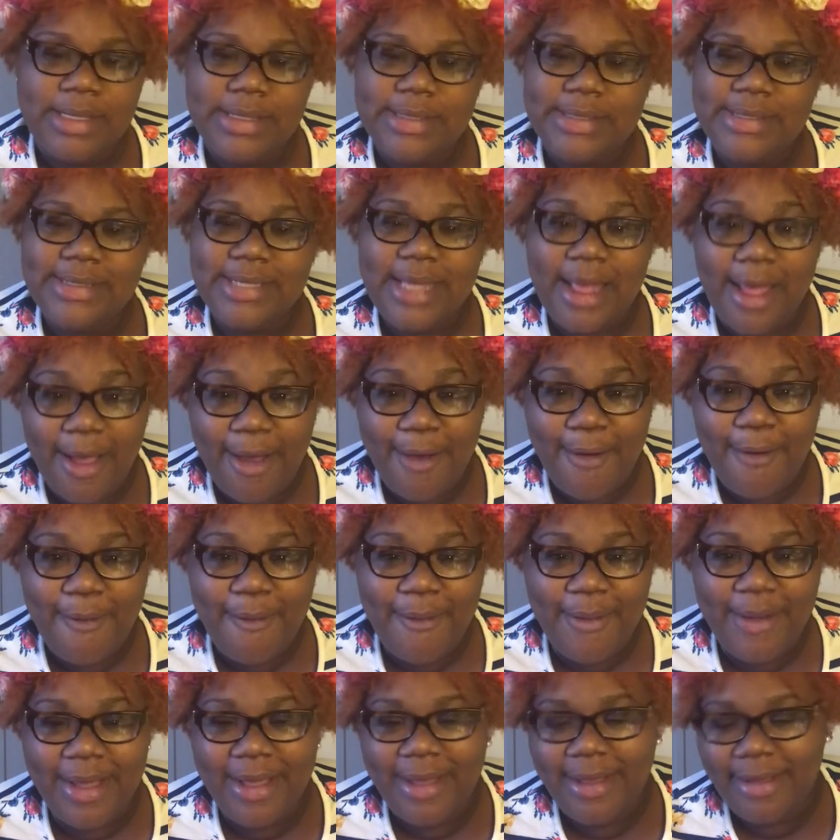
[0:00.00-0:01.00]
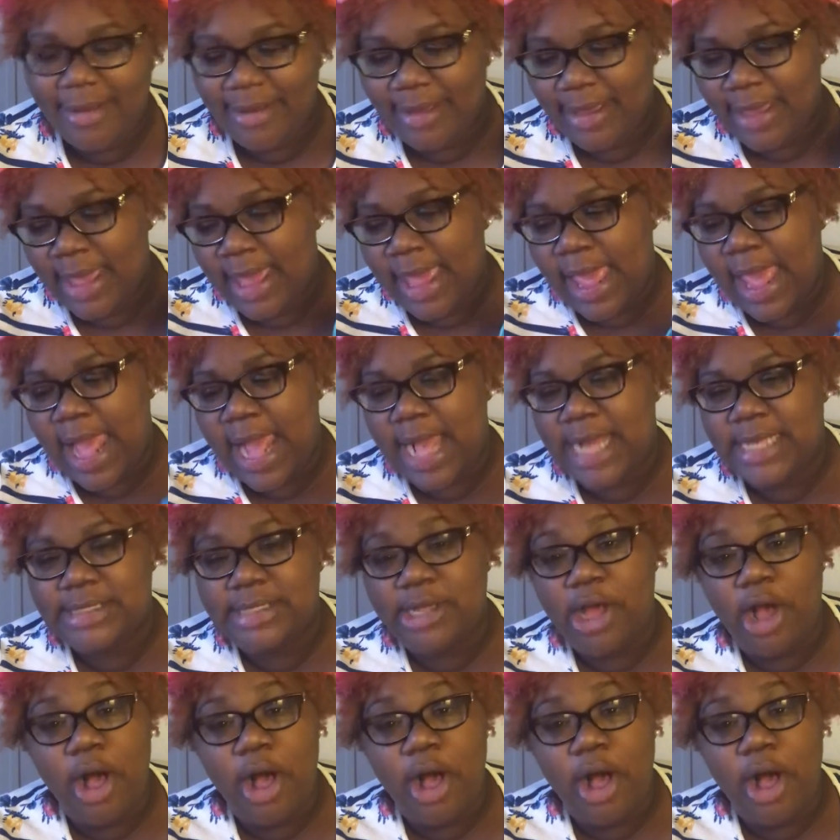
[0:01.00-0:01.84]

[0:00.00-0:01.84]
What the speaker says: So, as